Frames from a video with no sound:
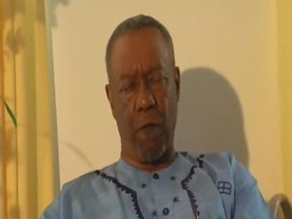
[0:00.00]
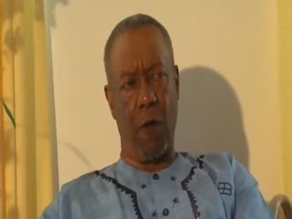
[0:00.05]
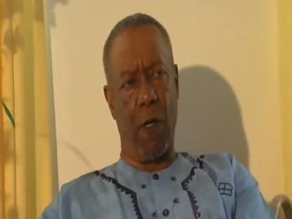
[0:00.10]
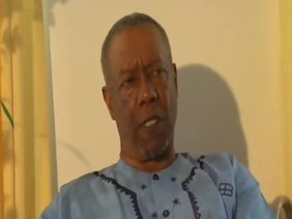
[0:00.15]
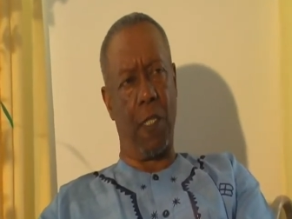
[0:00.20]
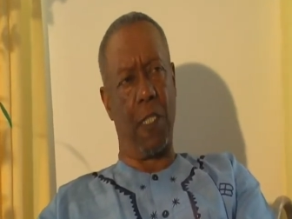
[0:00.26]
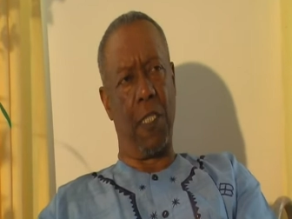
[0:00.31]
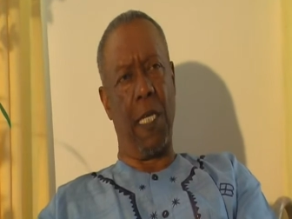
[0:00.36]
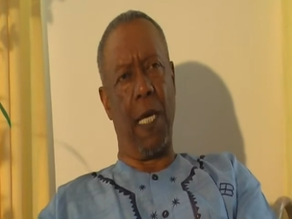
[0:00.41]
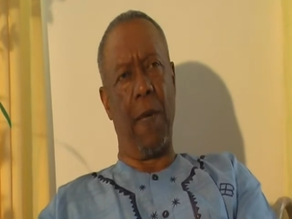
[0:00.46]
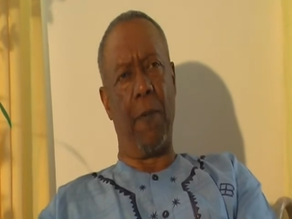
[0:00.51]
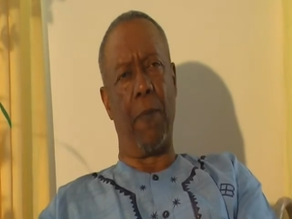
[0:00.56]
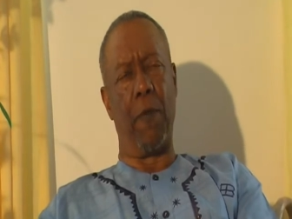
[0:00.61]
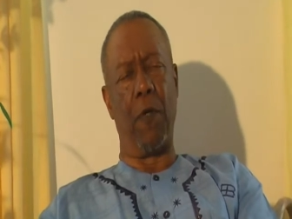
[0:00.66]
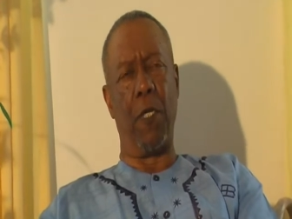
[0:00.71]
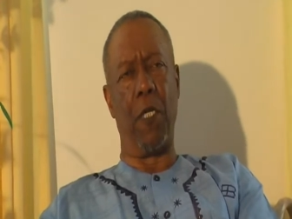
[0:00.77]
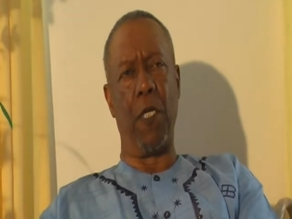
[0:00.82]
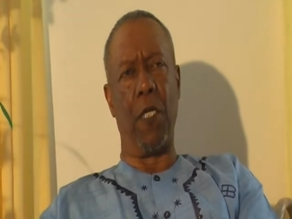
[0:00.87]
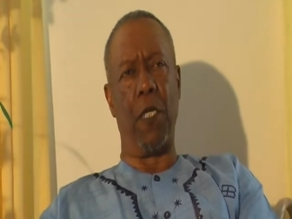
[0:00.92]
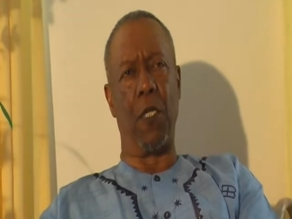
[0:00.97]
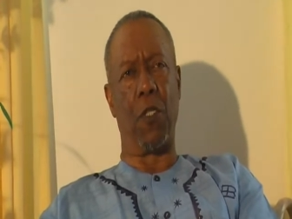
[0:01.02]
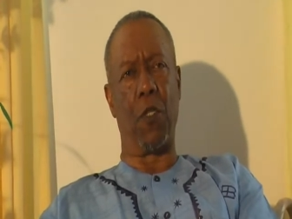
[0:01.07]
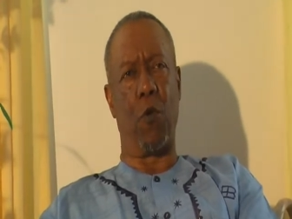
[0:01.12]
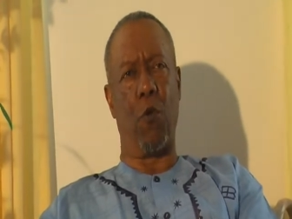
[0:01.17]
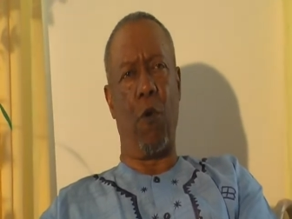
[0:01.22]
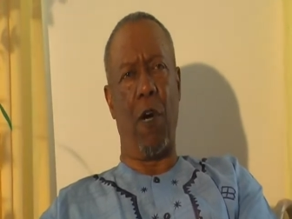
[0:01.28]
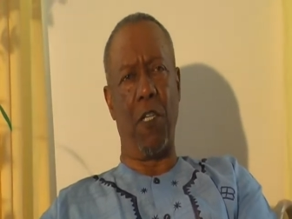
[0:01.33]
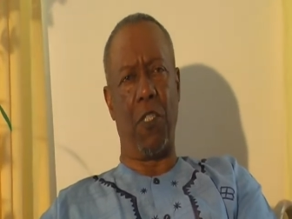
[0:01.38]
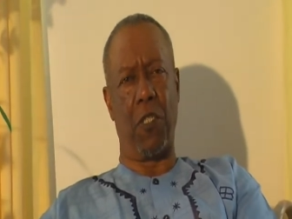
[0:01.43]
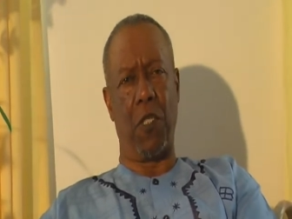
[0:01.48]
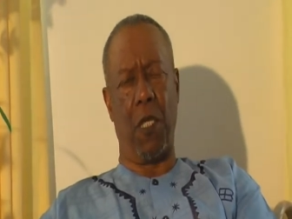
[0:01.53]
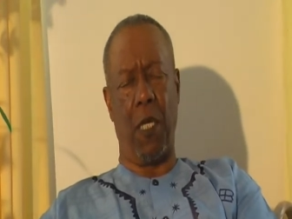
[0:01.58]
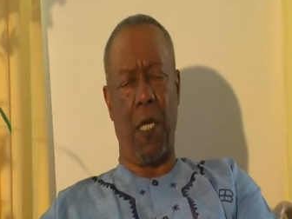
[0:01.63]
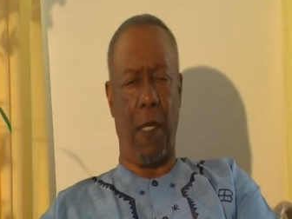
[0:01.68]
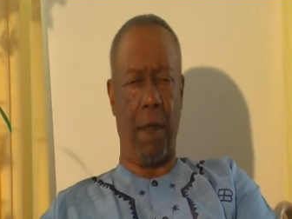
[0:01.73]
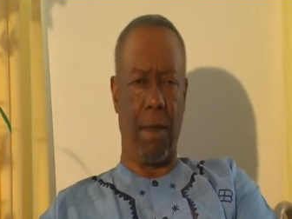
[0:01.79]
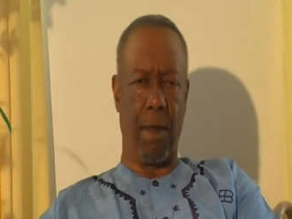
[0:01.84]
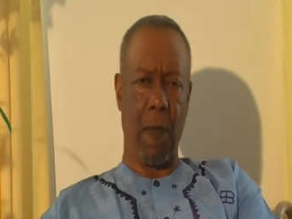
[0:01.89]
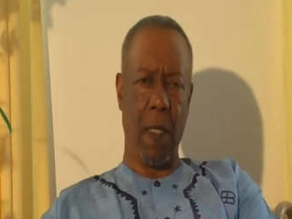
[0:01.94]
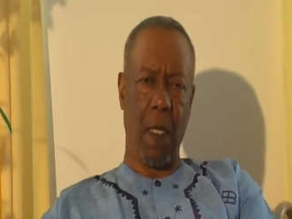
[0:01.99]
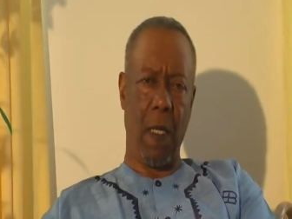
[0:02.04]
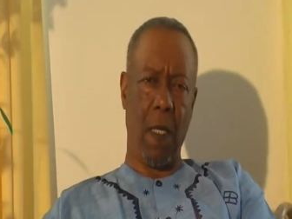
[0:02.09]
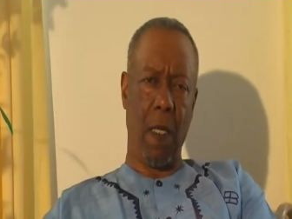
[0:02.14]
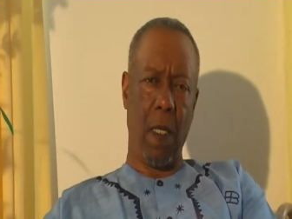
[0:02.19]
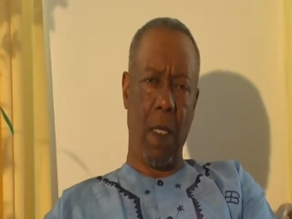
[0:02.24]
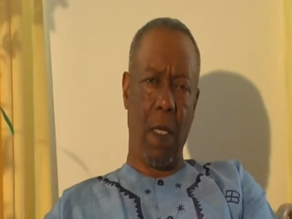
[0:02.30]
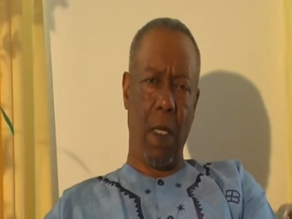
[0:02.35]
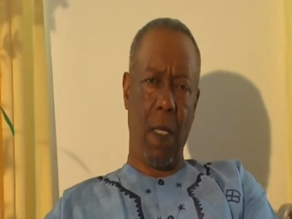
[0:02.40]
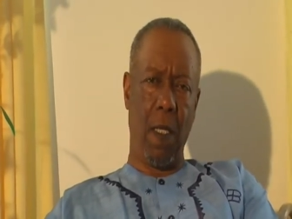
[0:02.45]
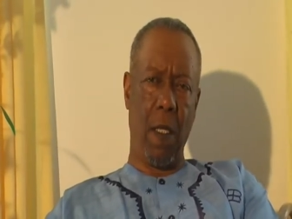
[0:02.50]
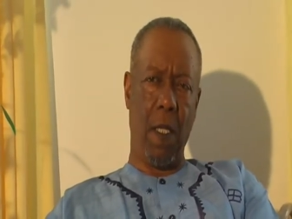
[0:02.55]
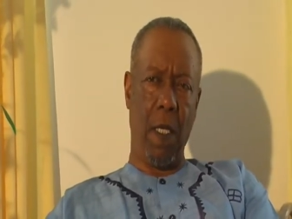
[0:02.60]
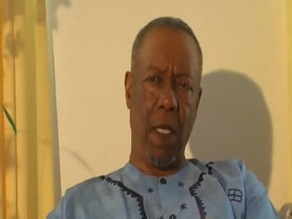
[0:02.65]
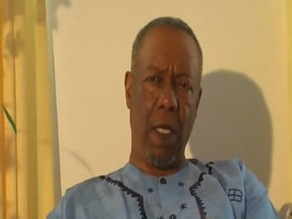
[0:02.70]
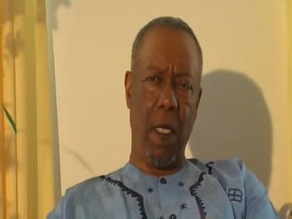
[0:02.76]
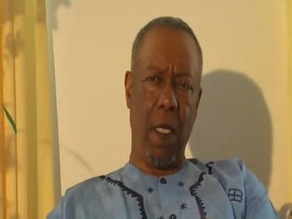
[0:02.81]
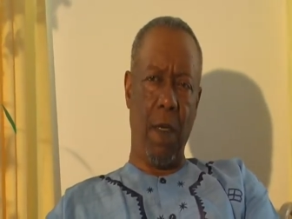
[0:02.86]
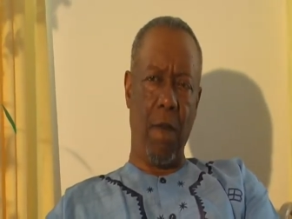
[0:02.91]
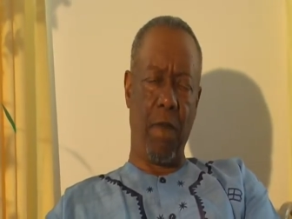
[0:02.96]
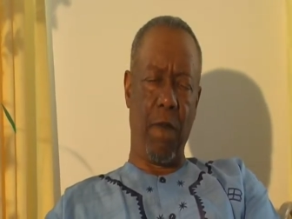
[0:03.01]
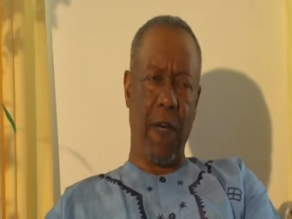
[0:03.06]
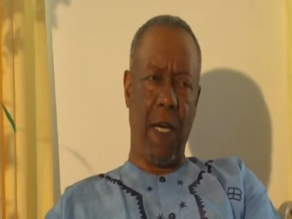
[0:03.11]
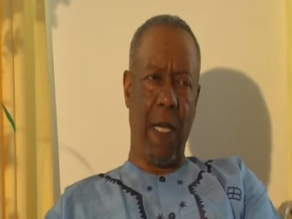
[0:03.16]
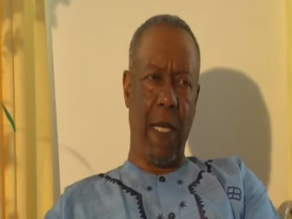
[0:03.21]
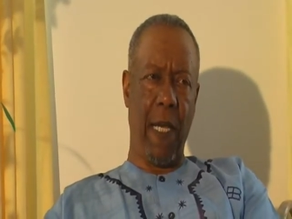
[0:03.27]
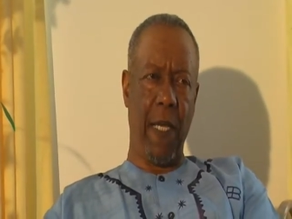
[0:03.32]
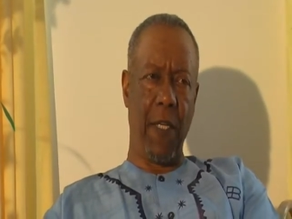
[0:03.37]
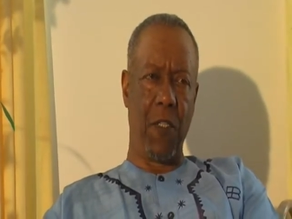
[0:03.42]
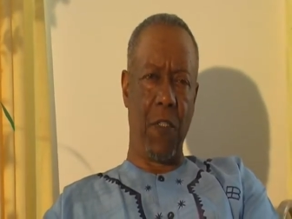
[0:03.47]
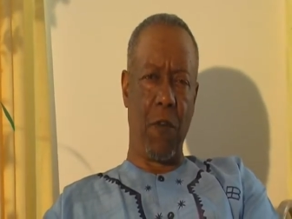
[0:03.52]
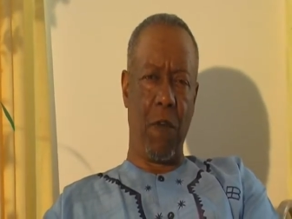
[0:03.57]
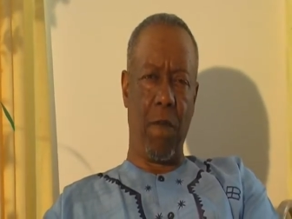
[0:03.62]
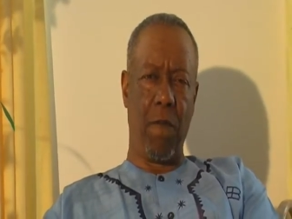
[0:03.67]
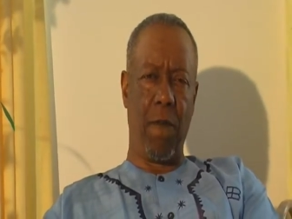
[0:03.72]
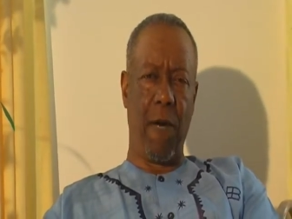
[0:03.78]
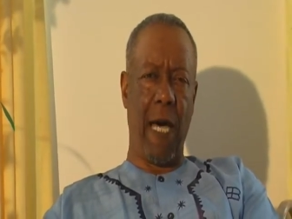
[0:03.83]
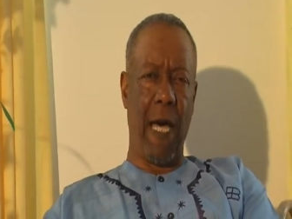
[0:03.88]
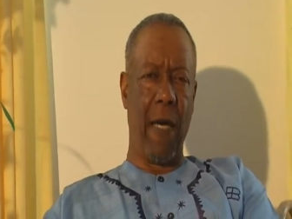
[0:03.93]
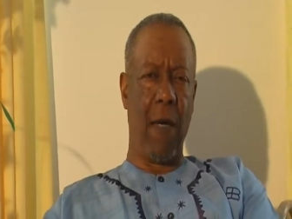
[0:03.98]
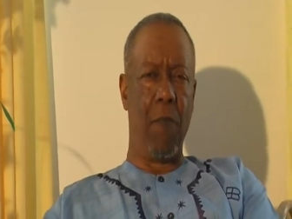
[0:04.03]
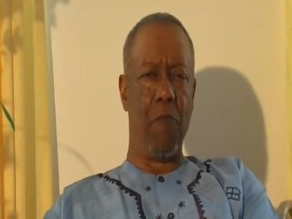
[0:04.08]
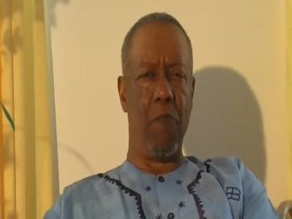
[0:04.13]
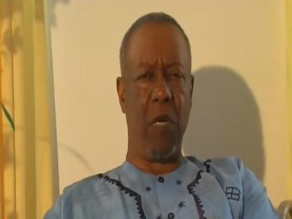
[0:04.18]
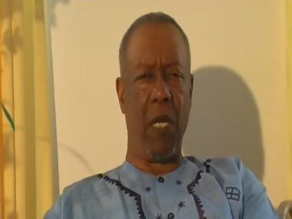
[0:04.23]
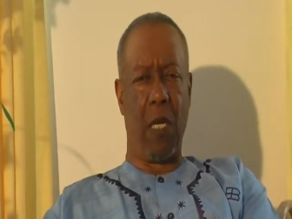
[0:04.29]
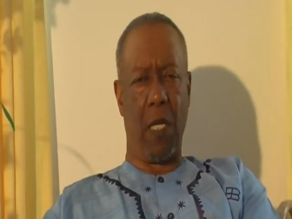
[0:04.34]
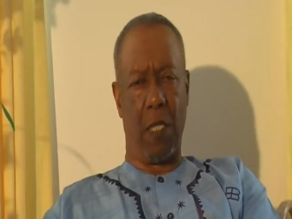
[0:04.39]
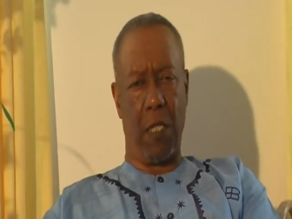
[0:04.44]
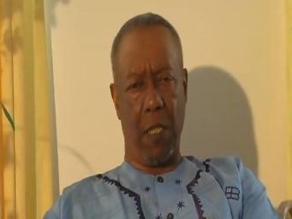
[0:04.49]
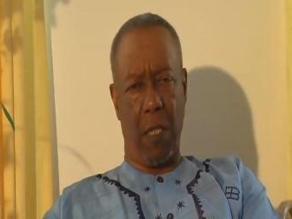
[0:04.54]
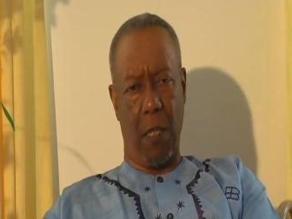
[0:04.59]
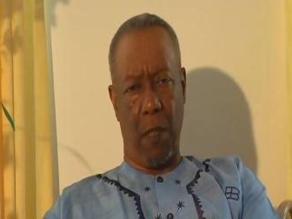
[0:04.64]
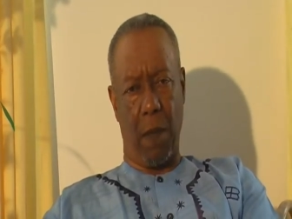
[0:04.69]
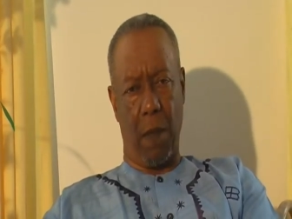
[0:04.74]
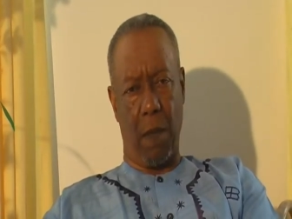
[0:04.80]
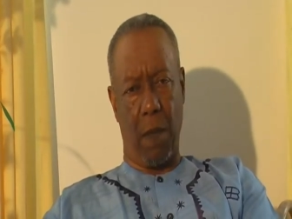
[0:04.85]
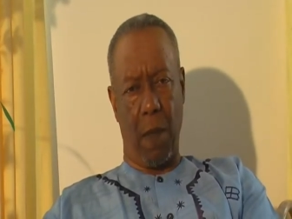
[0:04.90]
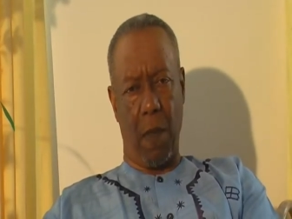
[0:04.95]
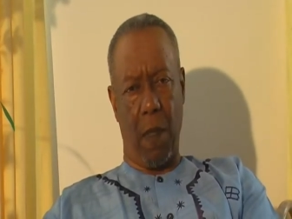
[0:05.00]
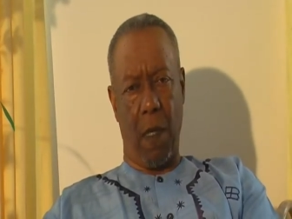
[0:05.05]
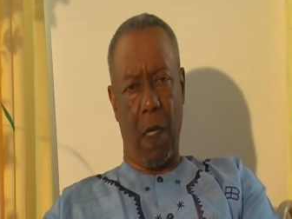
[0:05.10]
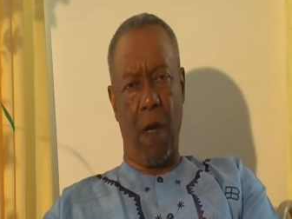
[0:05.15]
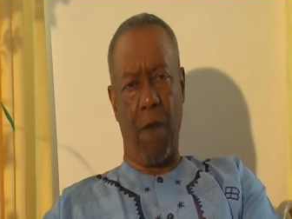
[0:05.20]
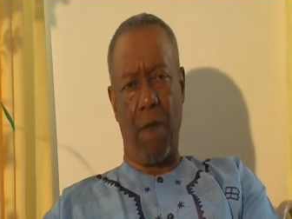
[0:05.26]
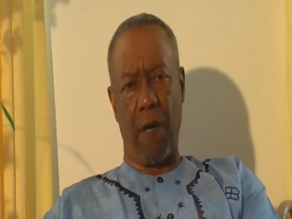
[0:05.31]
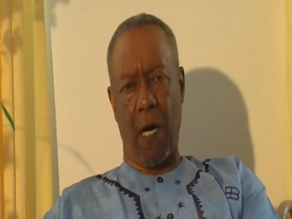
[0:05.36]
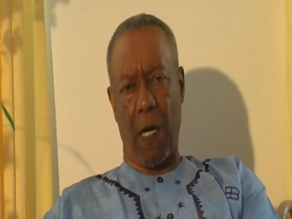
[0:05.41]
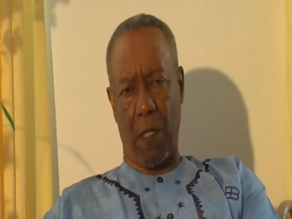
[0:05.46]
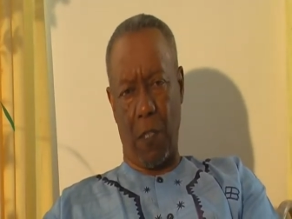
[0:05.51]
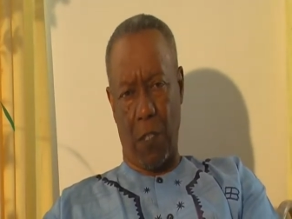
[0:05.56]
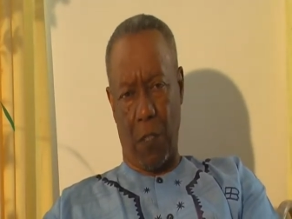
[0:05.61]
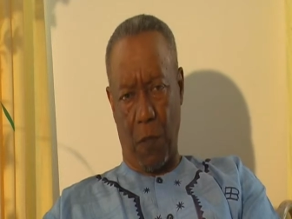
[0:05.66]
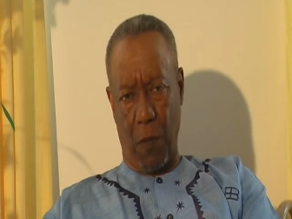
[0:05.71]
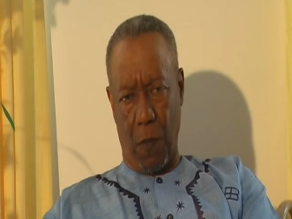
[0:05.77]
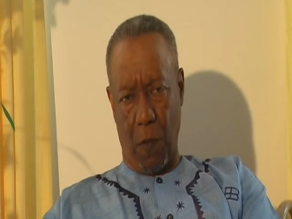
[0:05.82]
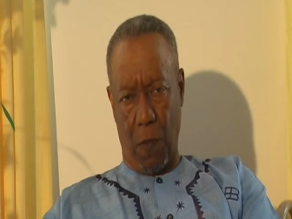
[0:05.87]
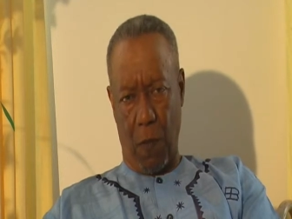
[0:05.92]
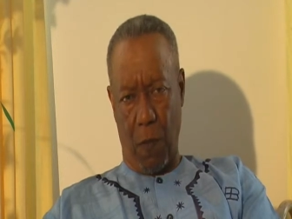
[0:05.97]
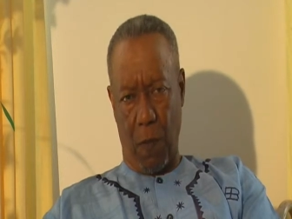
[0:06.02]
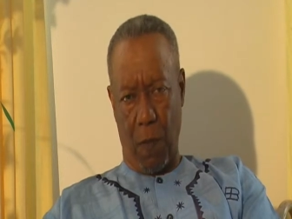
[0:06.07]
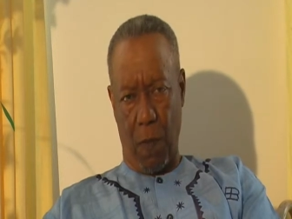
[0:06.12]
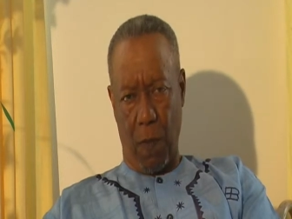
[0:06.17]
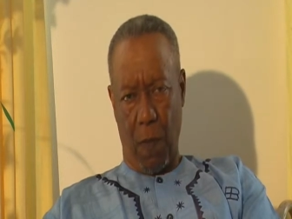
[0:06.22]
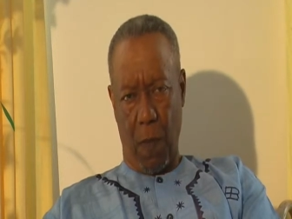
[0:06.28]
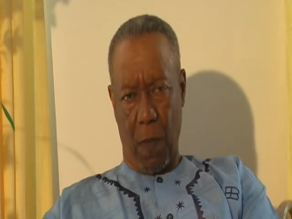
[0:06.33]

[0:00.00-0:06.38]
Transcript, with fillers: For example, he is questioning the financial viability of our school.